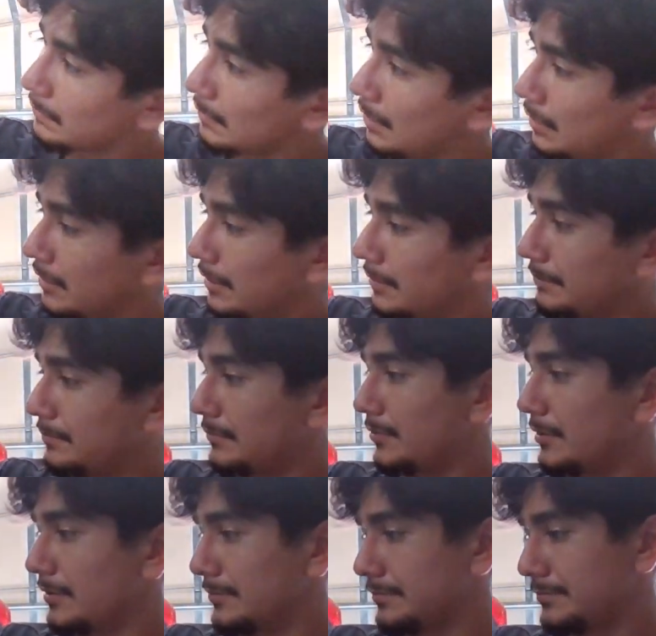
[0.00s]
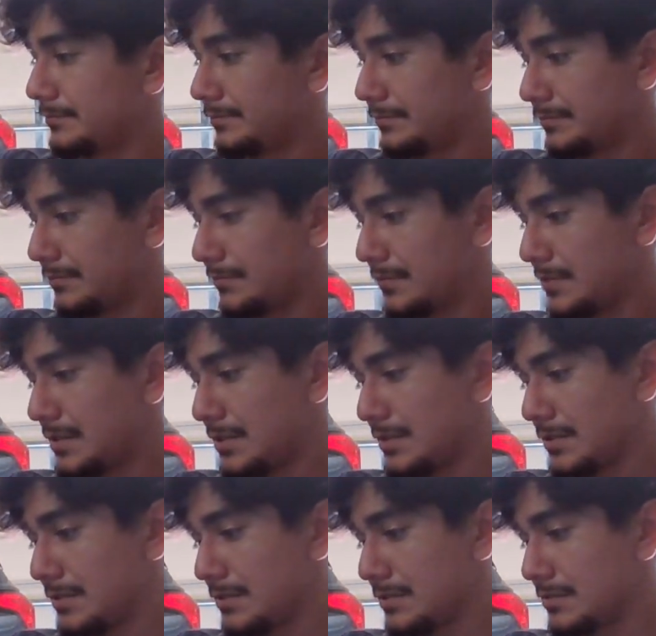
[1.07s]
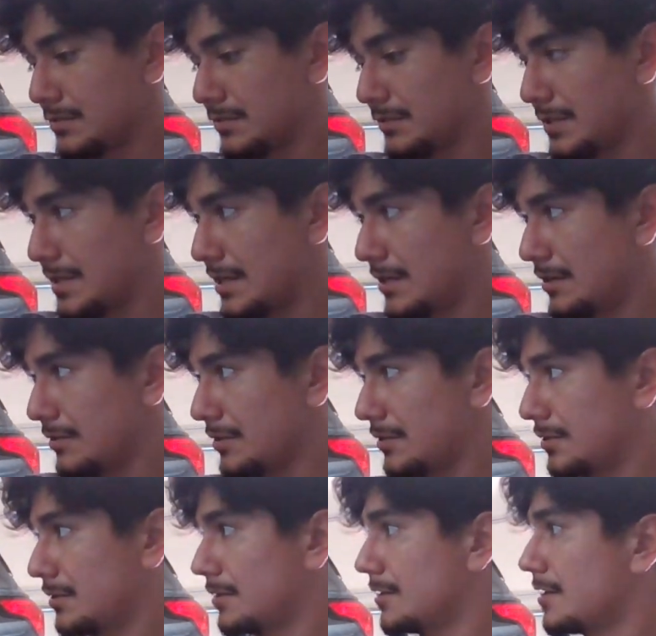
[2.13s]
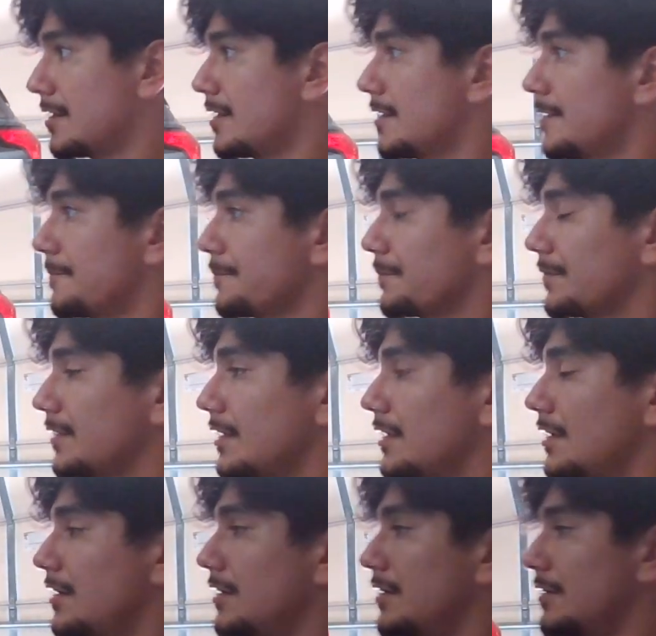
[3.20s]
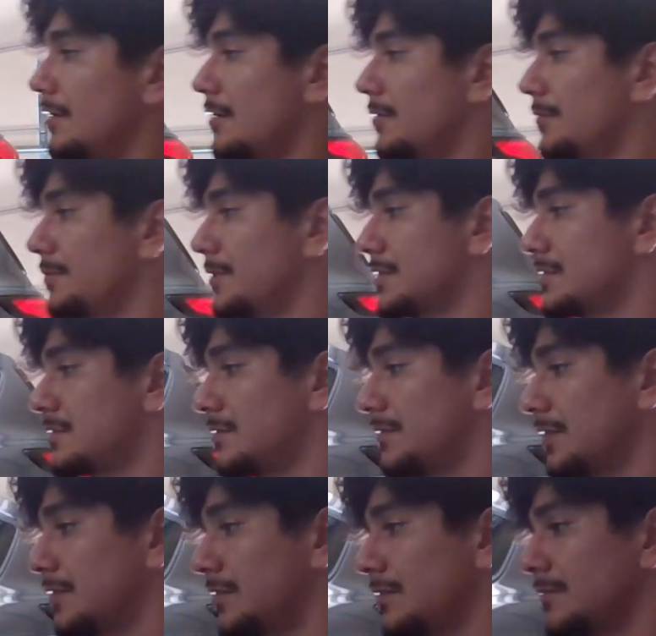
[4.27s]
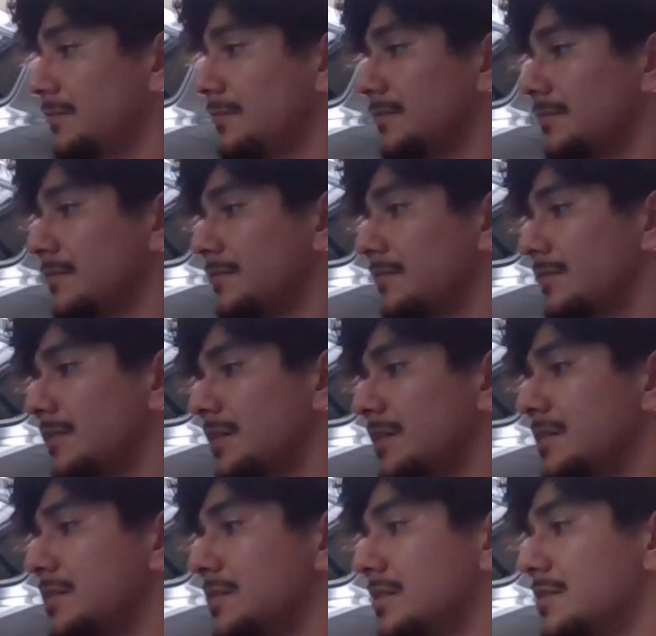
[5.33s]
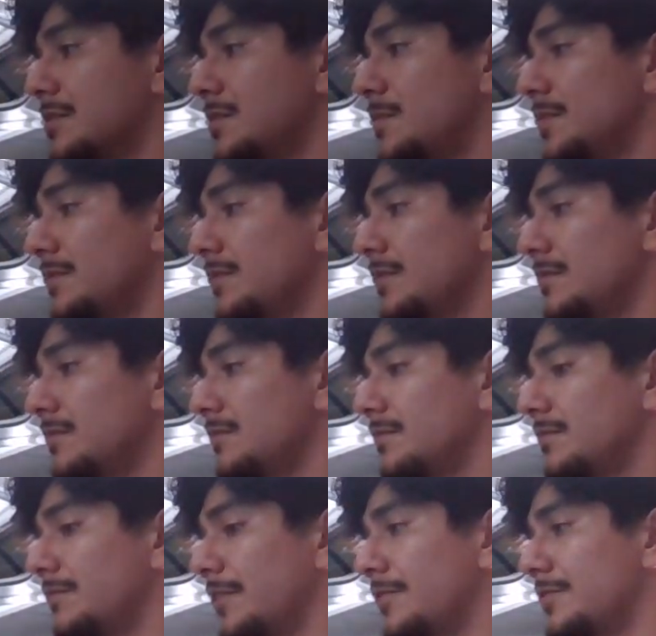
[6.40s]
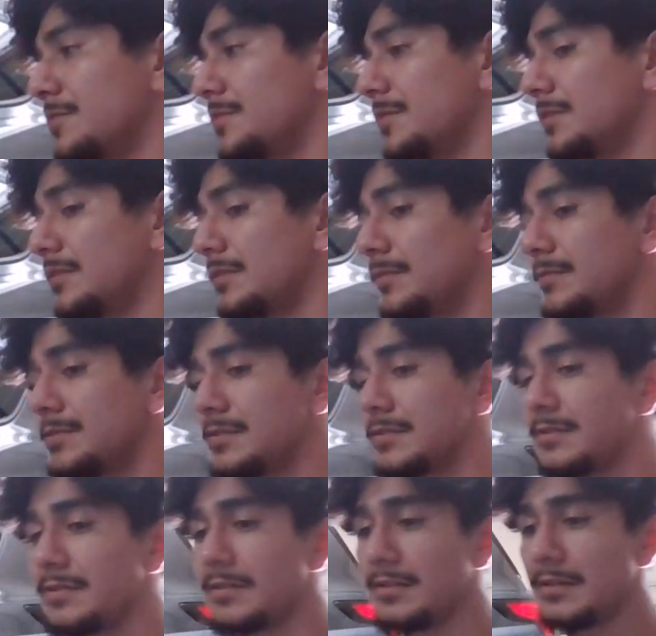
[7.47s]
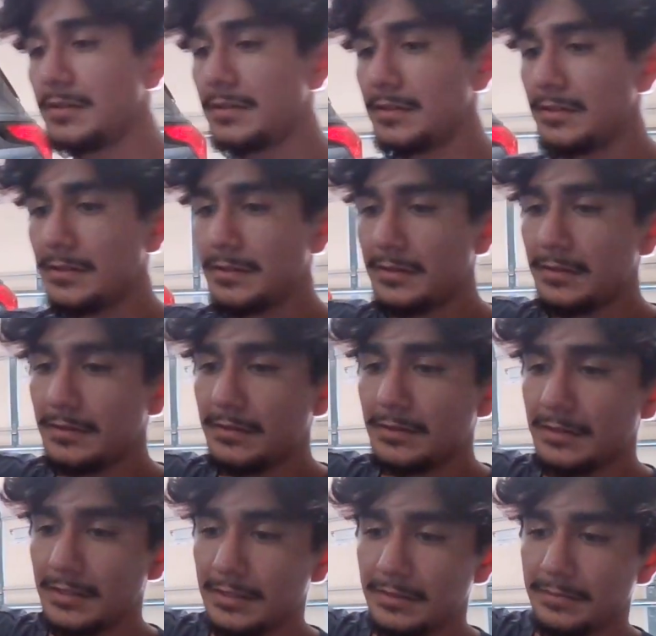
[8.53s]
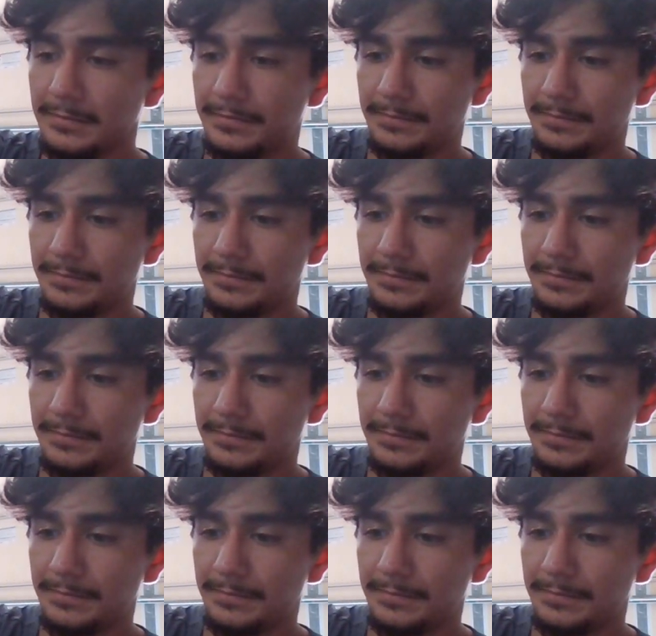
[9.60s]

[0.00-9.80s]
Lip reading: Okay, great. So now, here you go, Mr. Victor. Here's the acetaminophen, 500 milligrams. Okay.